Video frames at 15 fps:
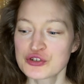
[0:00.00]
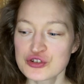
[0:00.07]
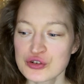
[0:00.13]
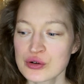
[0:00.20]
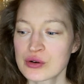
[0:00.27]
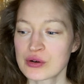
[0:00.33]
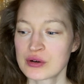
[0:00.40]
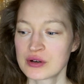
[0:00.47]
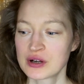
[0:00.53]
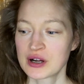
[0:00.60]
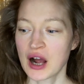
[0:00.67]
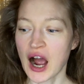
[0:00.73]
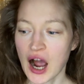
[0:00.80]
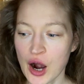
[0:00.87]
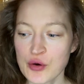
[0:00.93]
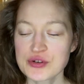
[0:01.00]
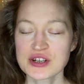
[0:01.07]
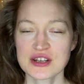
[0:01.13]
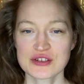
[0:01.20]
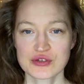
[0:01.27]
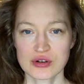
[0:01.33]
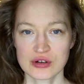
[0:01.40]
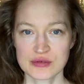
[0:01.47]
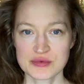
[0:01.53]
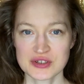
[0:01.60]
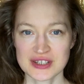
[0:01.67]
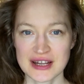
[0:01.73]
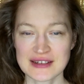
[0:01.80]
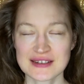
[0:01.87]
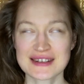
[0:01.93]
to outer
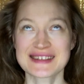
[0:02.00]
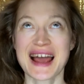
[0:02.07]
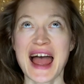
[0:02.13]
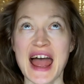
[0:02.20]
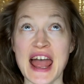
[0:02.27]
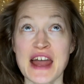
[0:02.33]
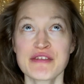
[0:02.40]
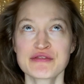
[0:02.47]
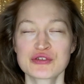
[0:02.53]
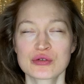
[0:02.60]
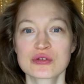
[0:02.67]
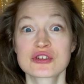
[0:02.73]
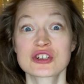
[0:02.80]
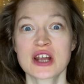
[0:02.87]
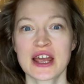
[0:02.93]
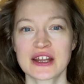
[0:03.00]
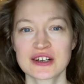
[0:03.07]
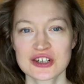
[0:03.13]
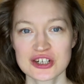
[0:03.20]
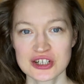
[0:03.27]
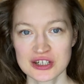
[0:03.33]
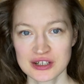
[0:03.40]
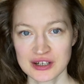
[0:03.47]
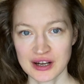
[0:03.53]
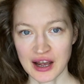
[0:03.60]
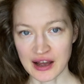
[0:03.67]
circumstances have to change.